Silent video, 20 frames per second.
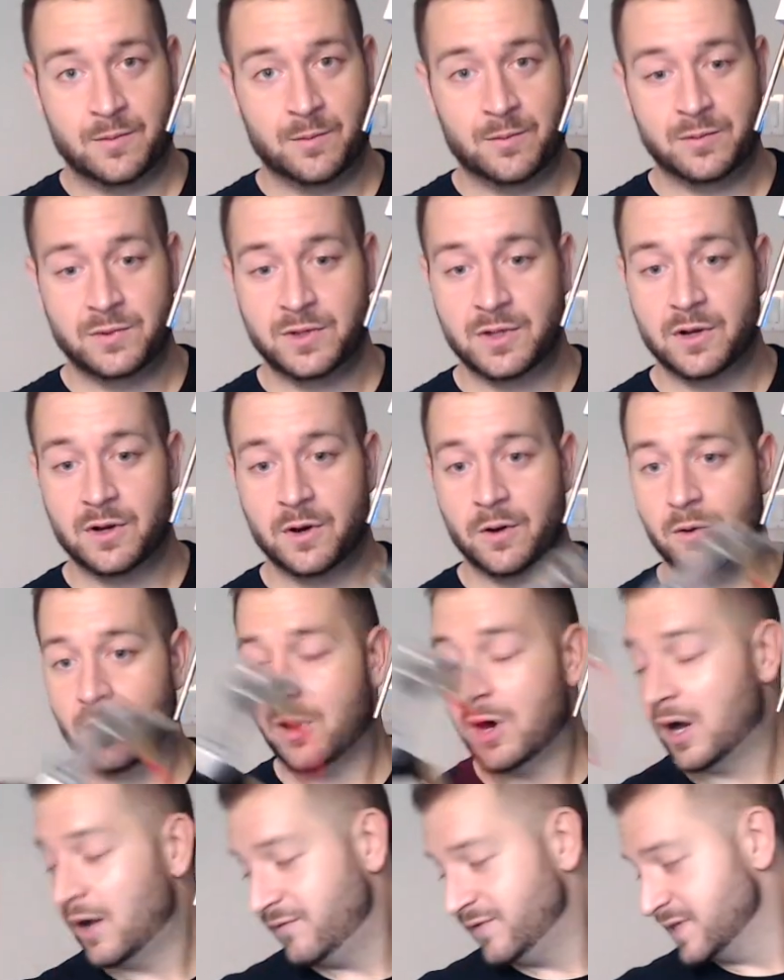you know,
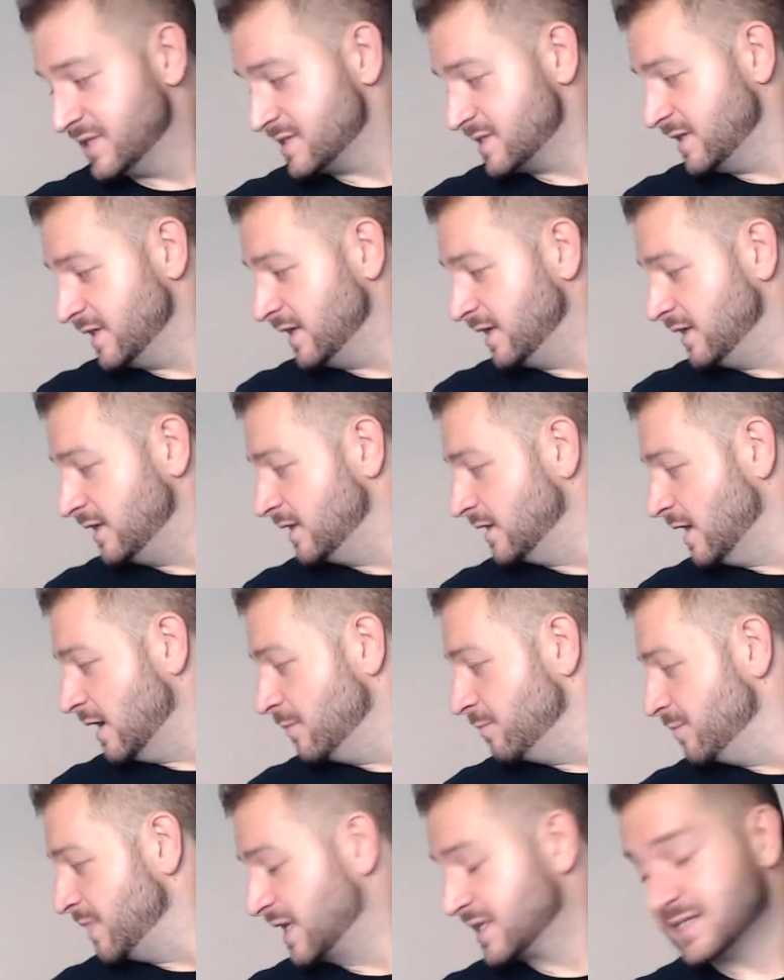obviously
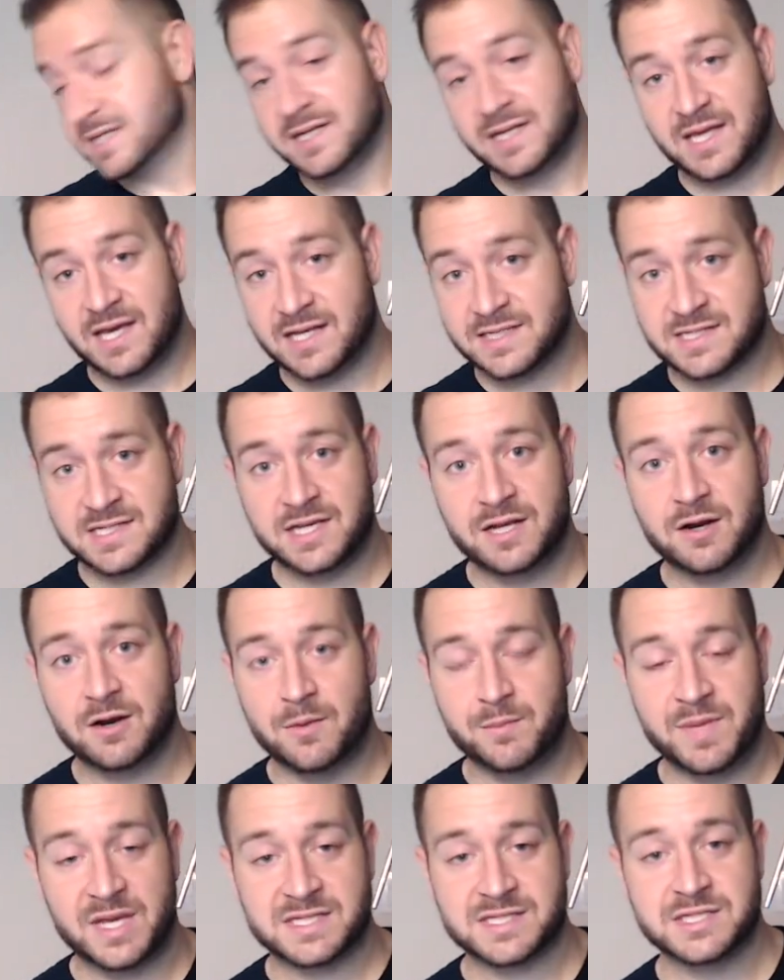I'm mixing kits here.
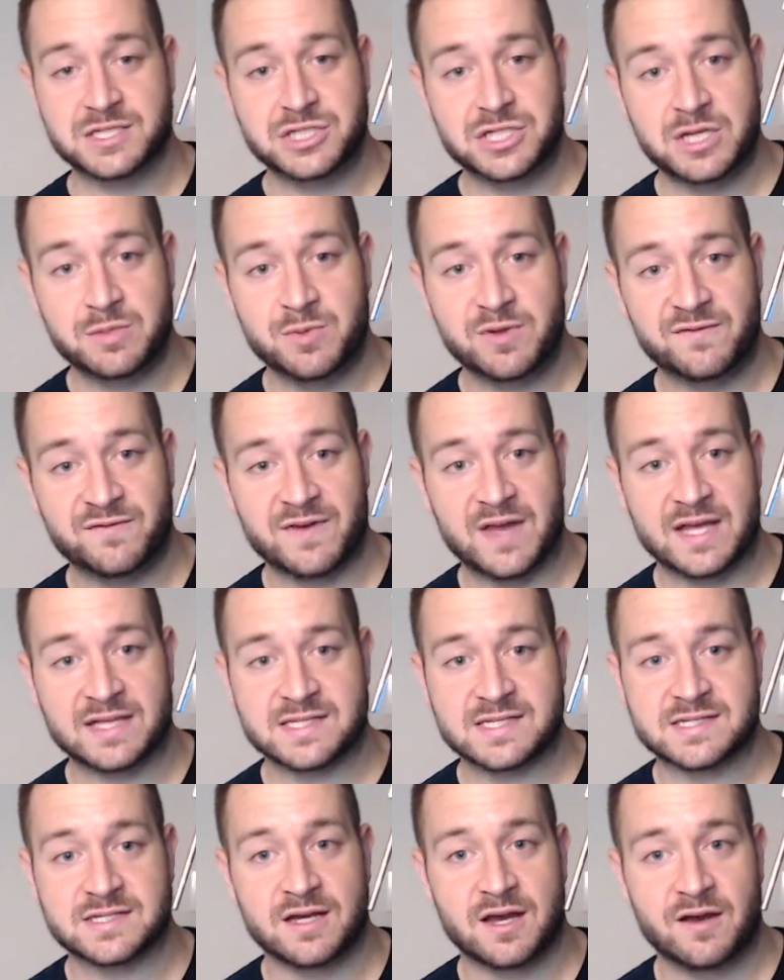I'm mixing GB Fan
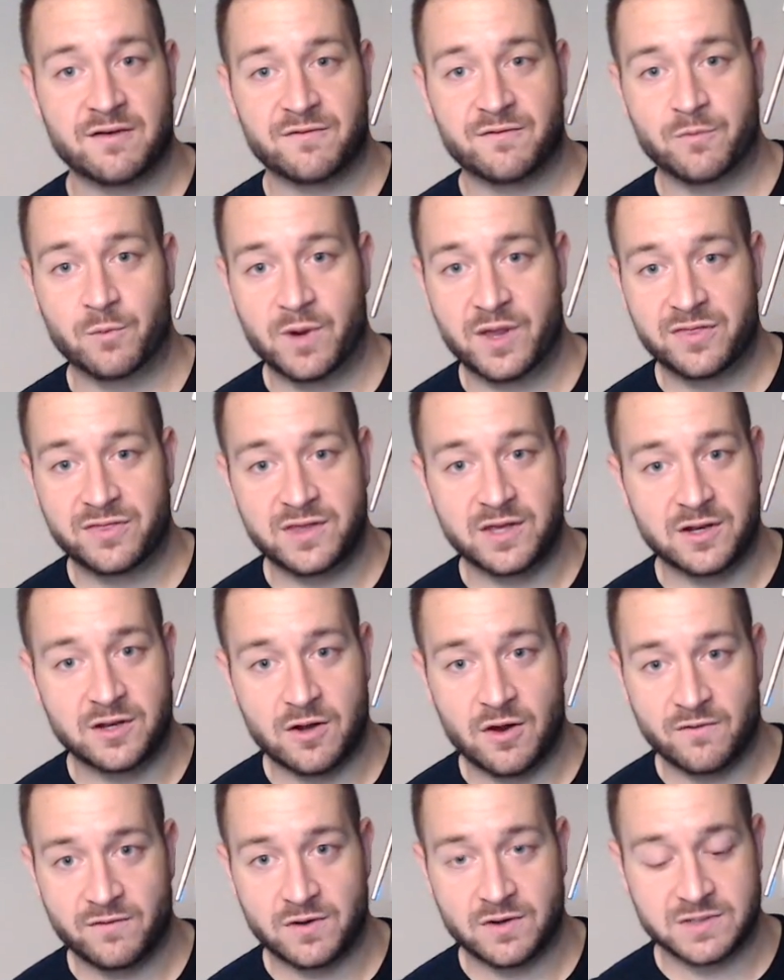stuff with the
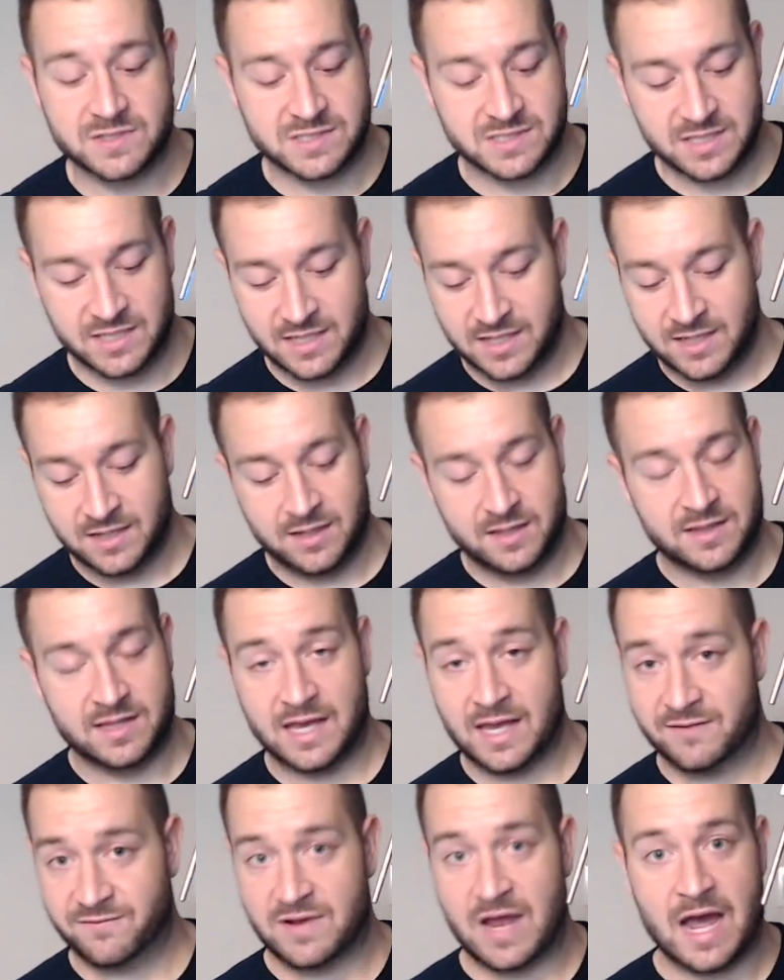Anovos. They
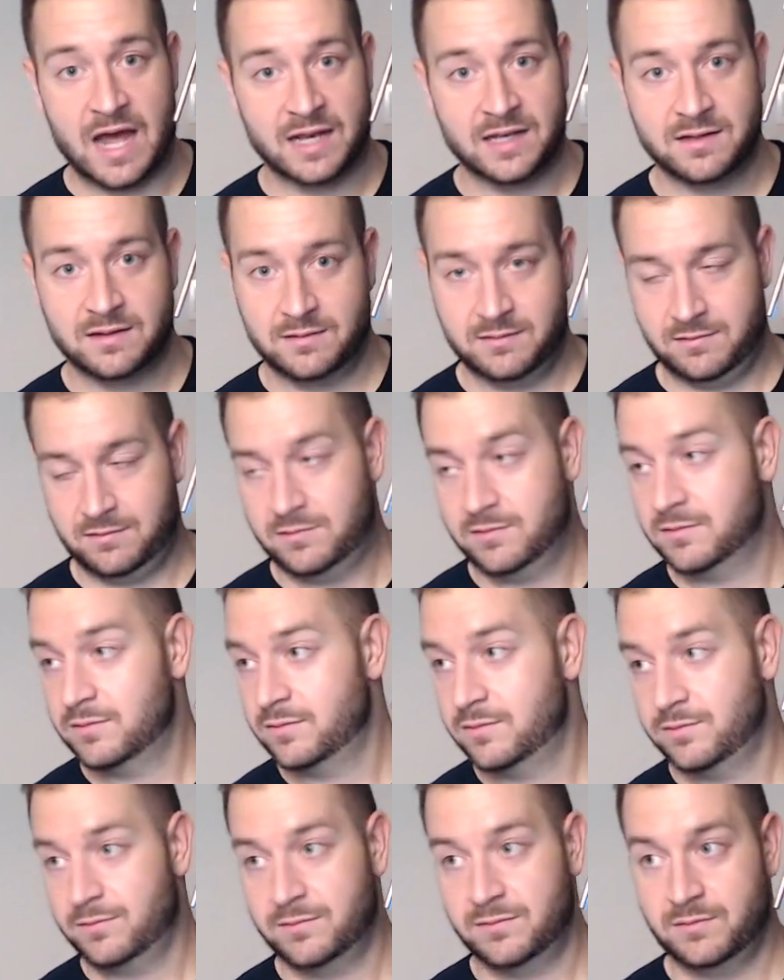have not
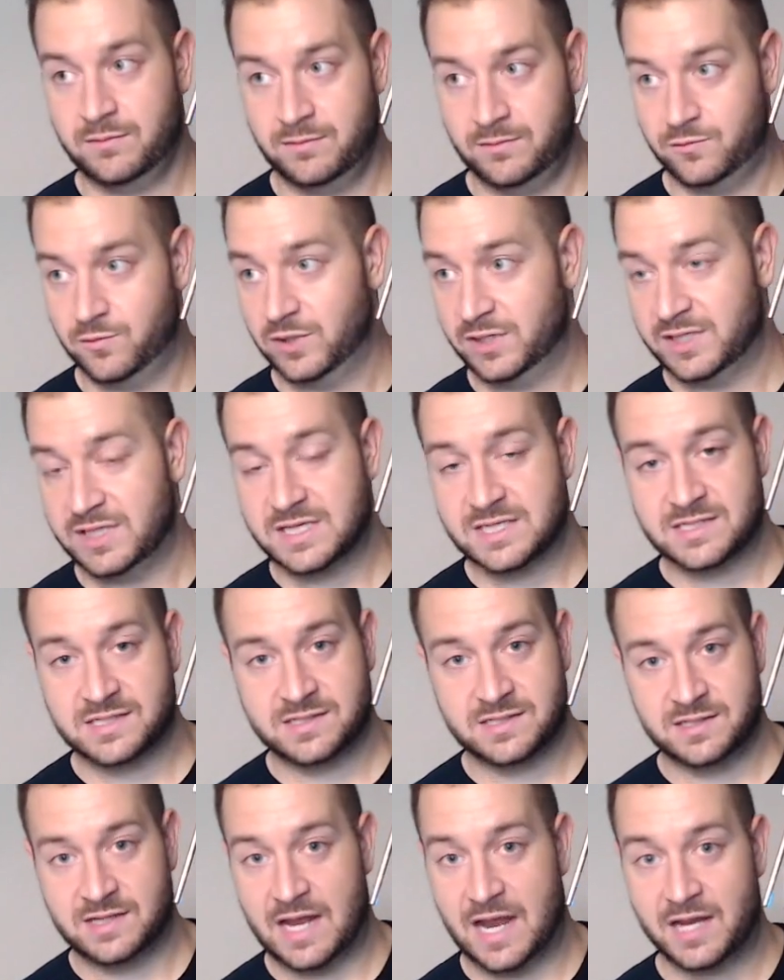
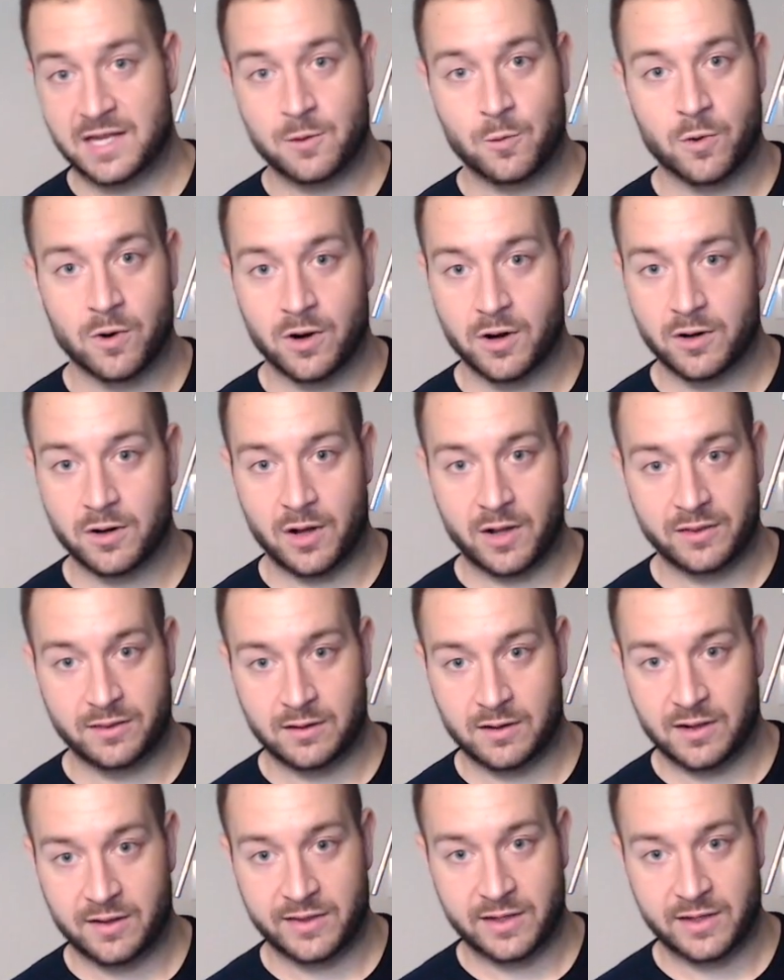released any word on